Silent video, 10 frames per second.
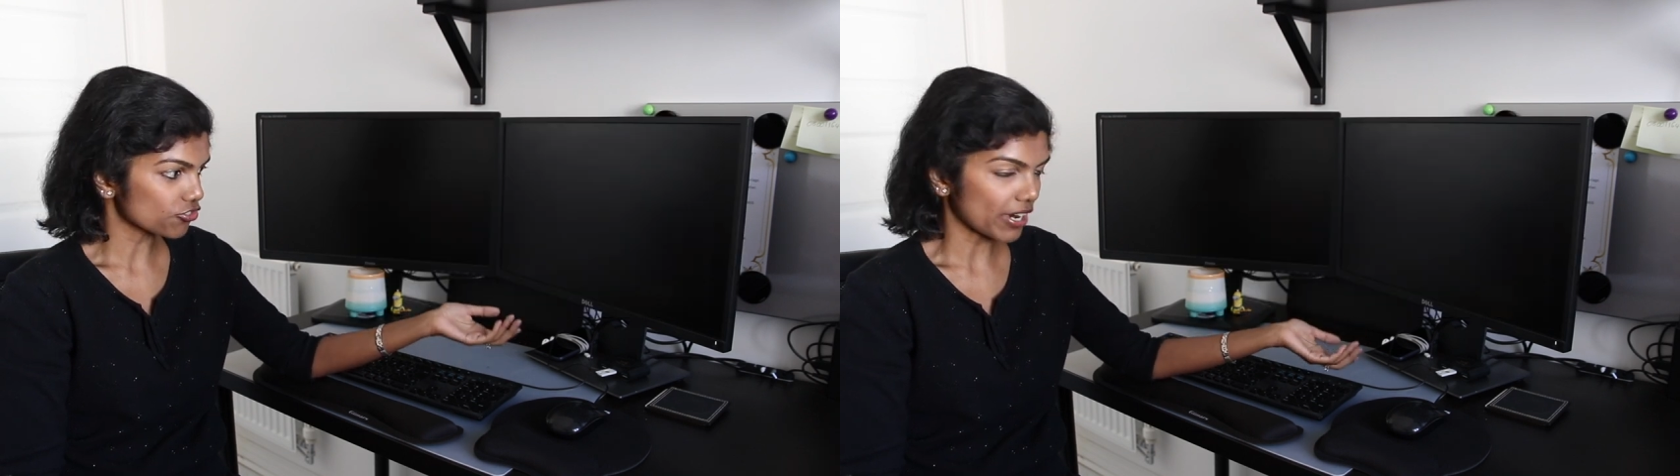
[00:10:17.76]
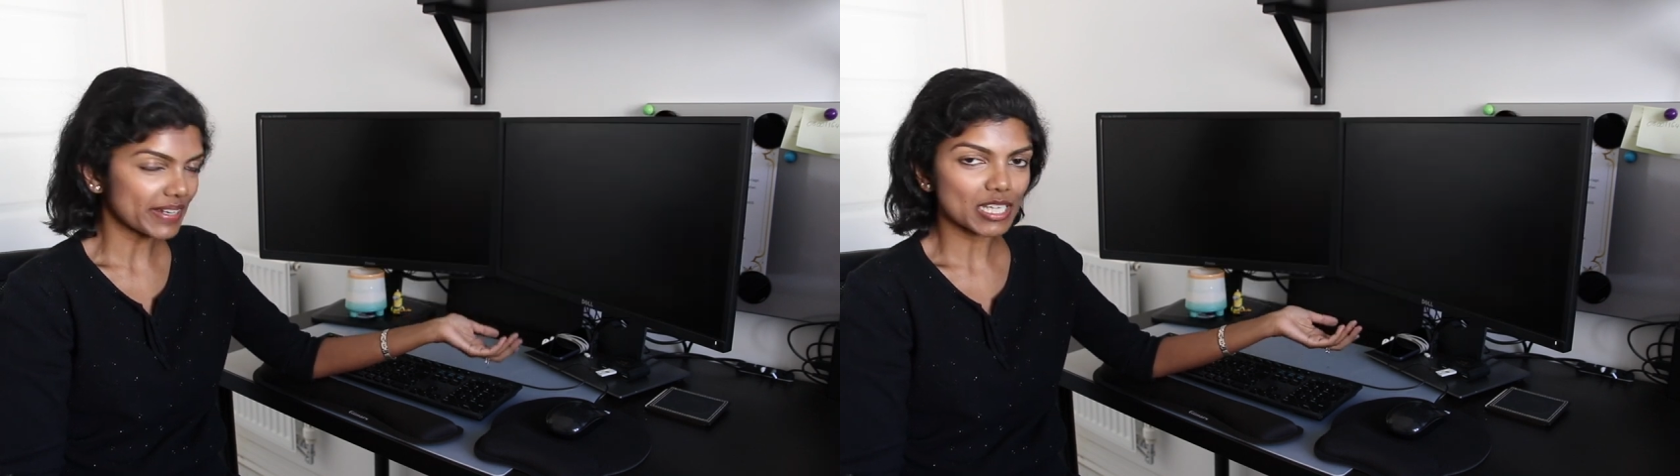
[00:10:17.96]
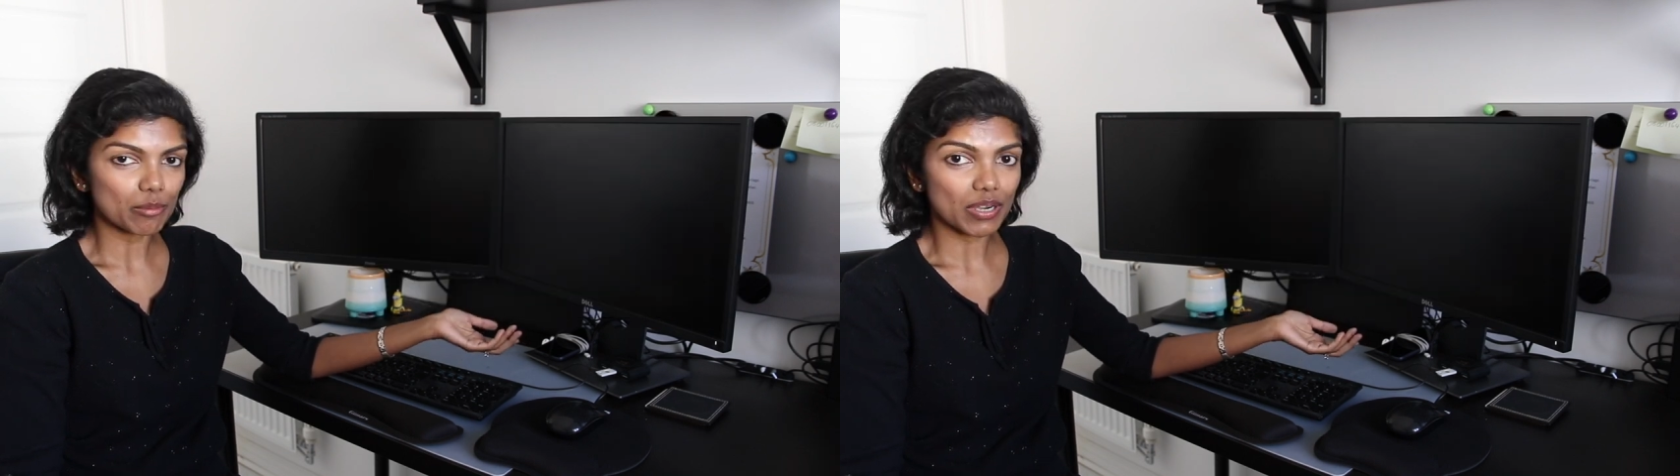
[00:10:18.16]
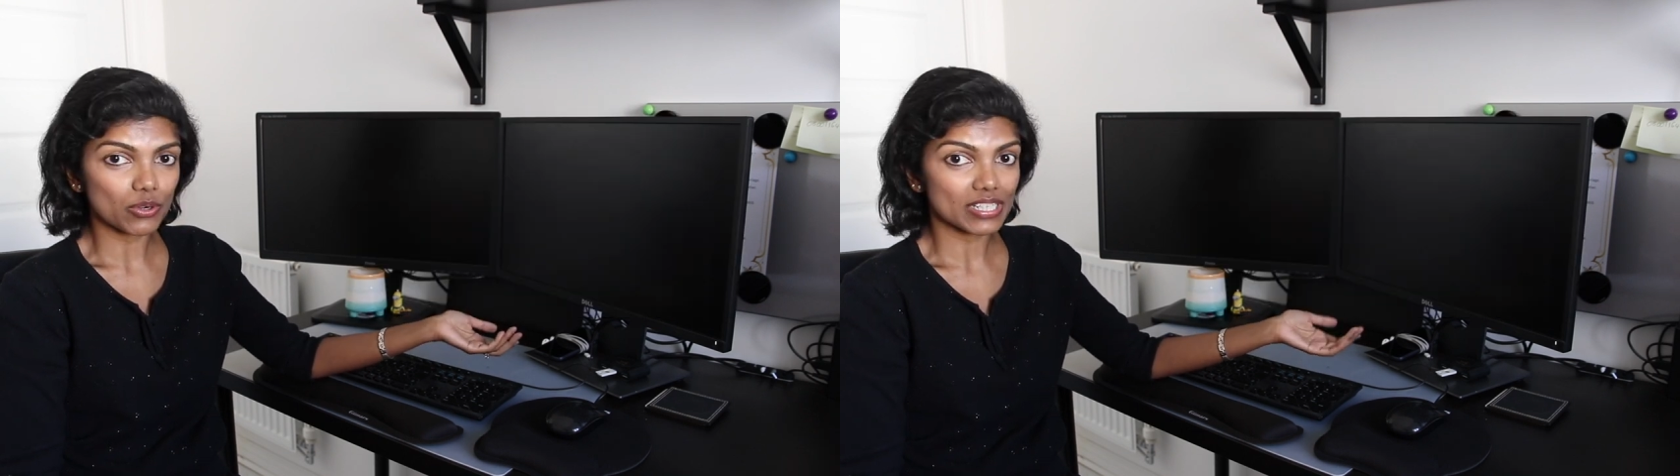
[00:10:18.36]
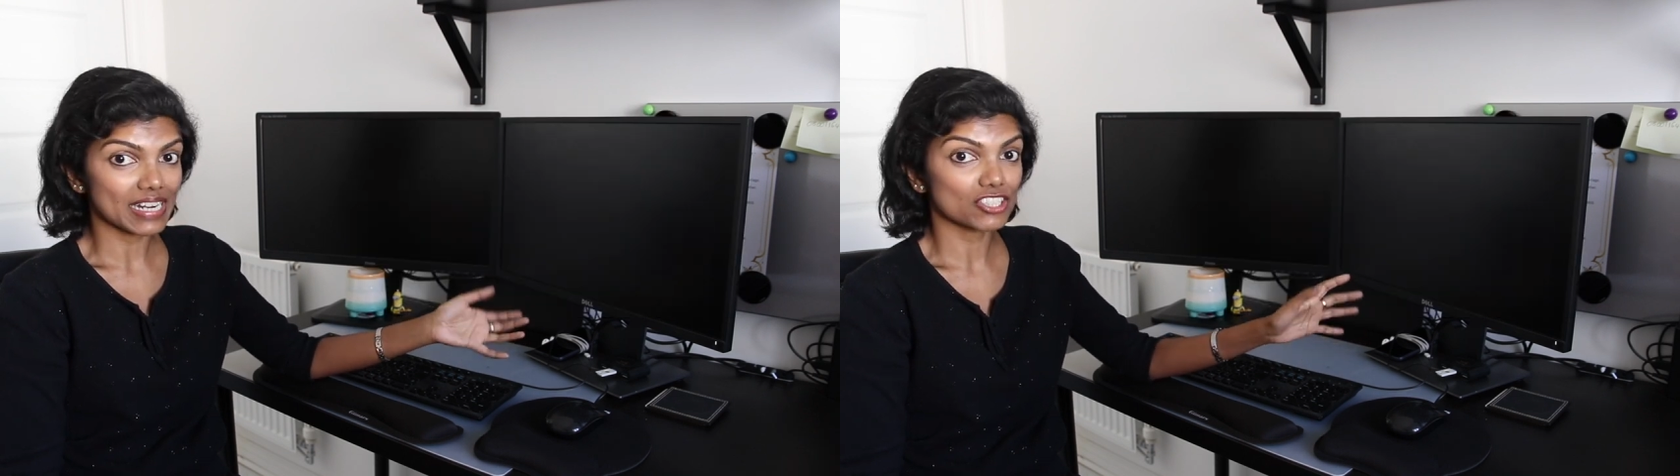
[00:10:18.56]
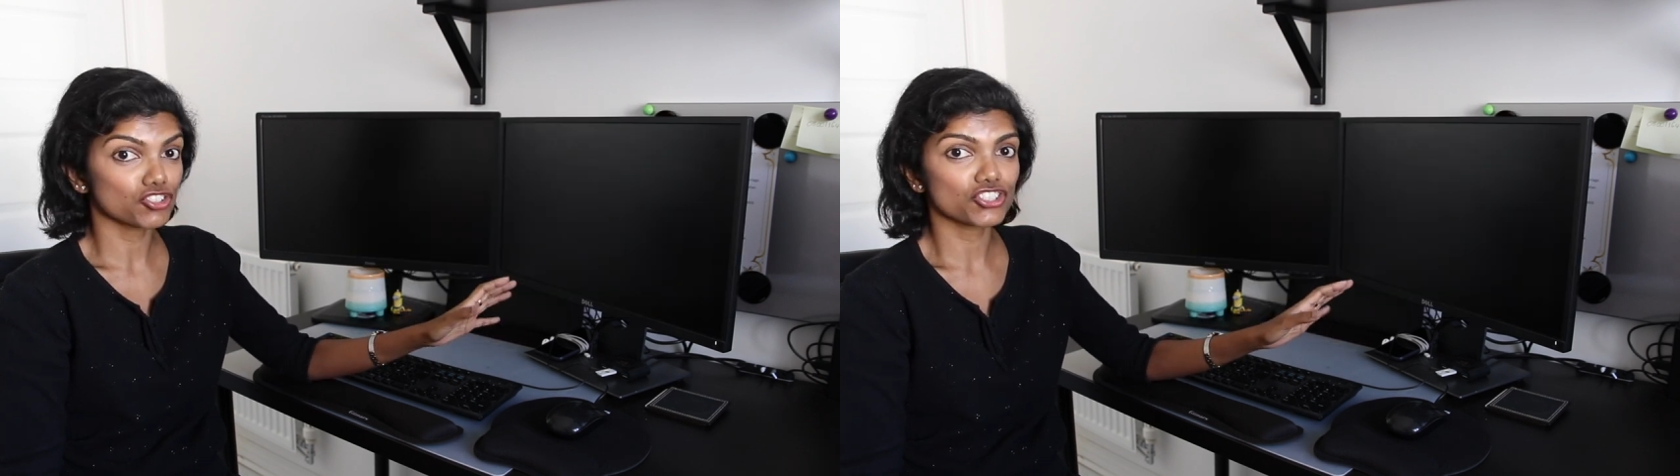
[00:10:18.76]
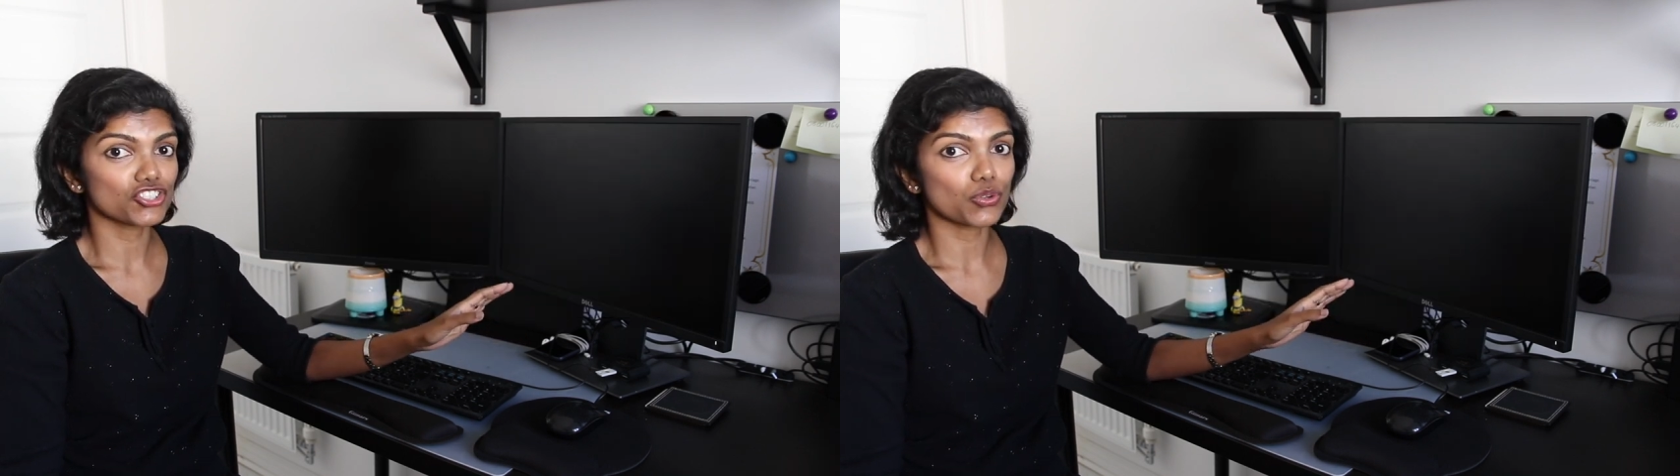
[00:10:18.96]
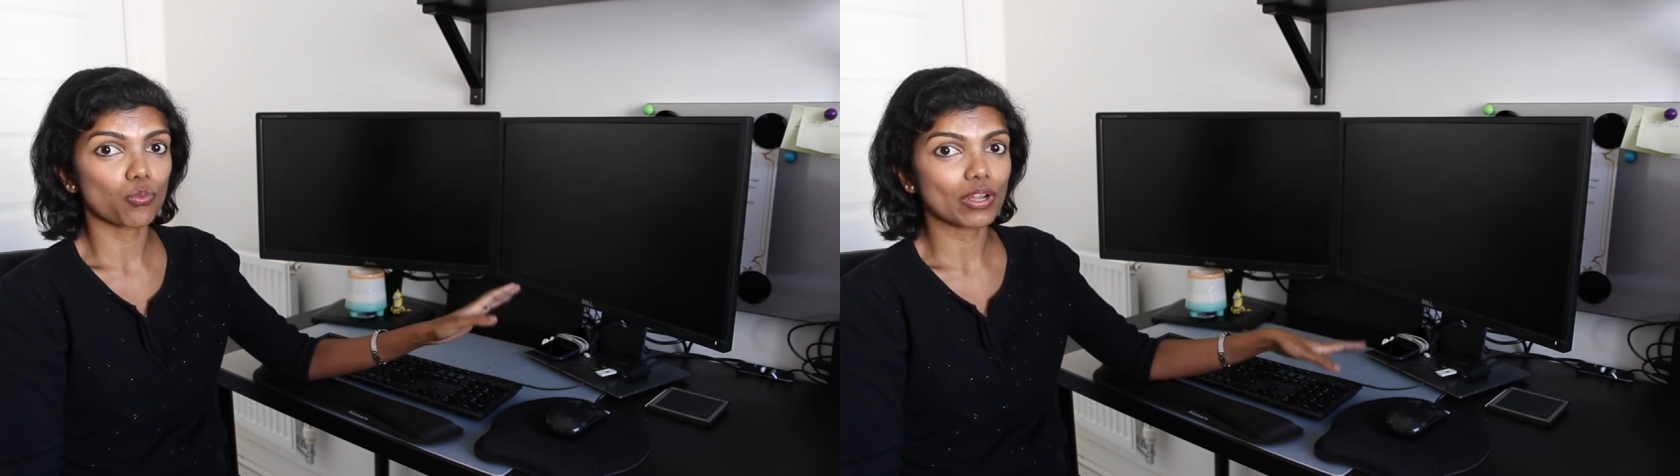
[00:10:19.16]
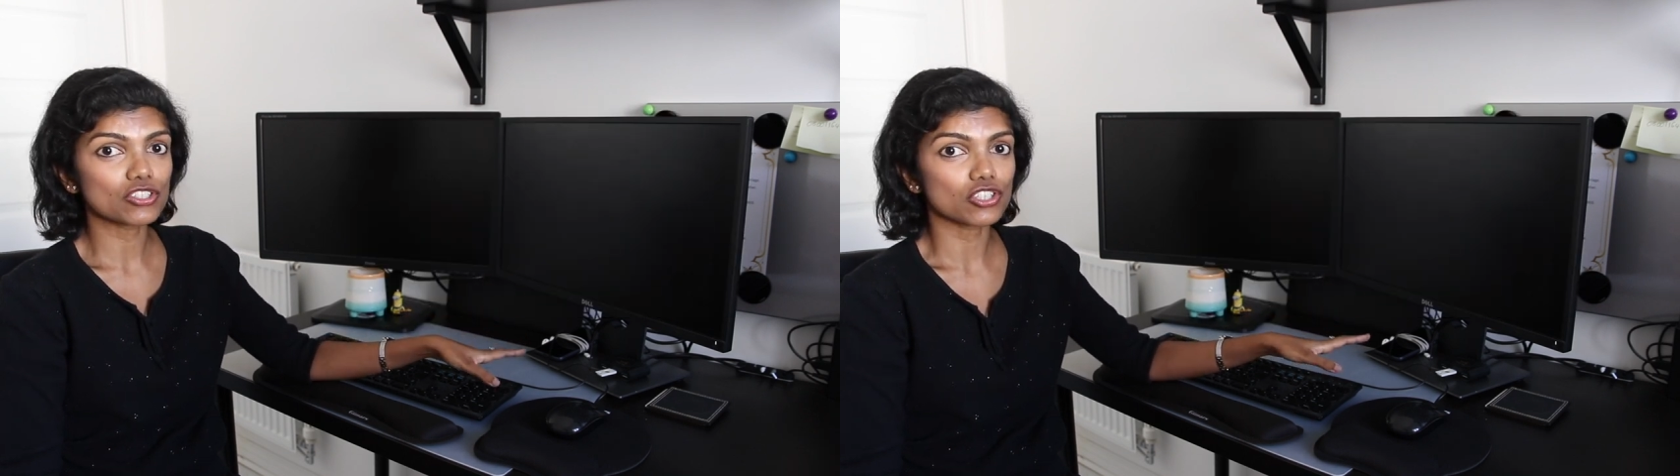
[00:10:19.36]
running about and I just didn't want